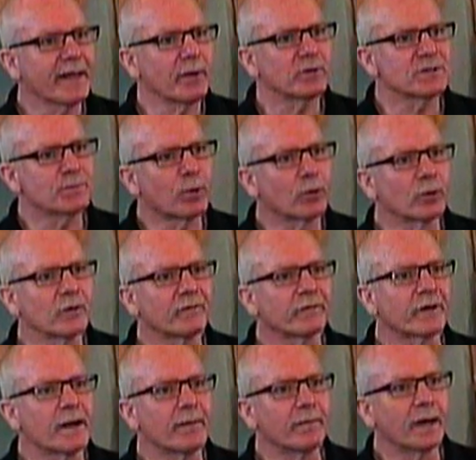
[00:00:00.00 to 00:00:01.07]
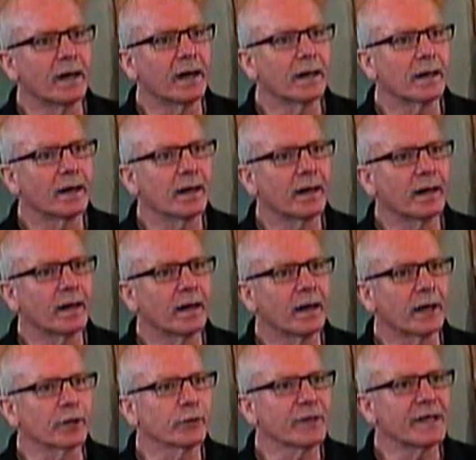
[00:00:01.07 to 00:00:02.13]
That was borrowed from
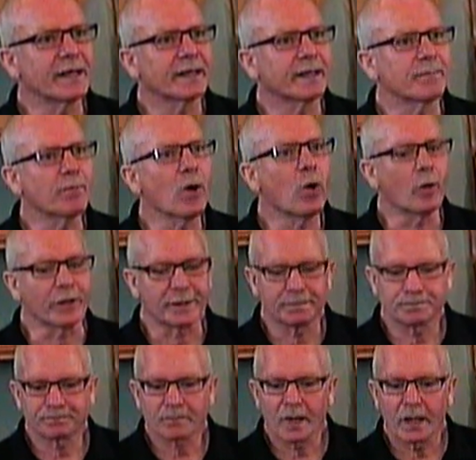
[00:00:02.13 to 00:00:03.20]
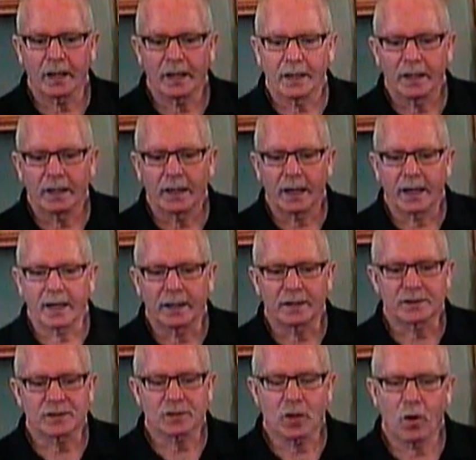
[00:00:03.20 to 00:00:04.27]
a Greek poet.
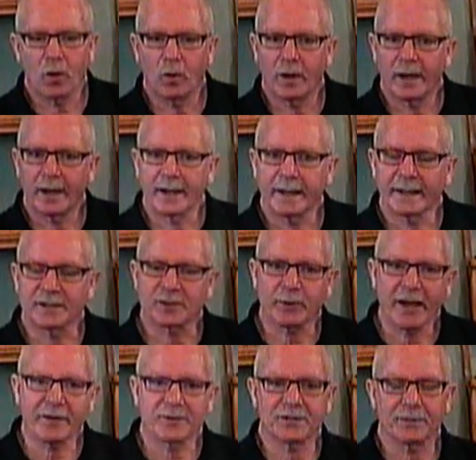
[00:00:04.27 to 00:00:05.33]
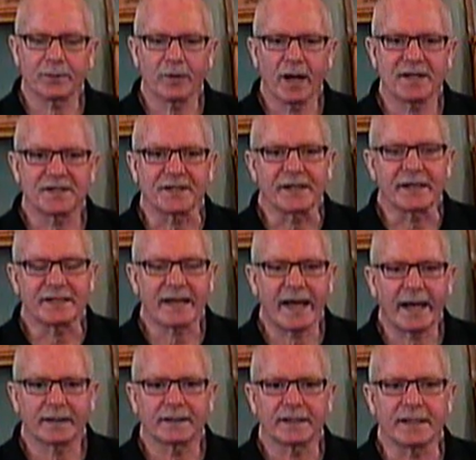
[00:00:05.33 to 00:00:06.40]
So it's rather surprising, the
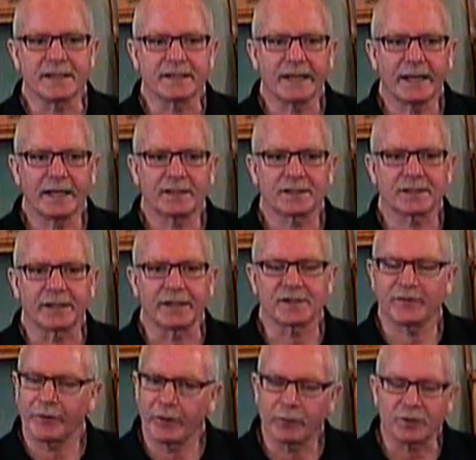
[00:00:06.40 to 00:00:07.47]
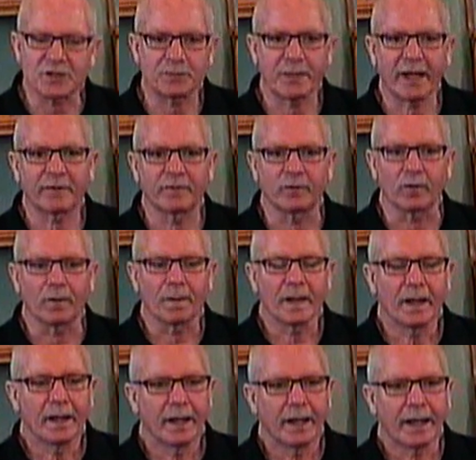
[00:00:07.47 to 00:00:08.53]
attack that he takes. It's very respectful.
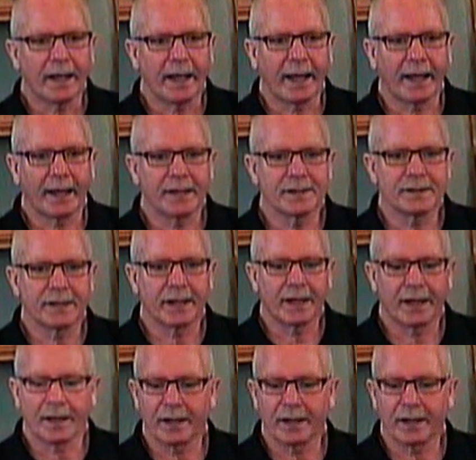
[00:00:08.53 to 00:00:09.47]
And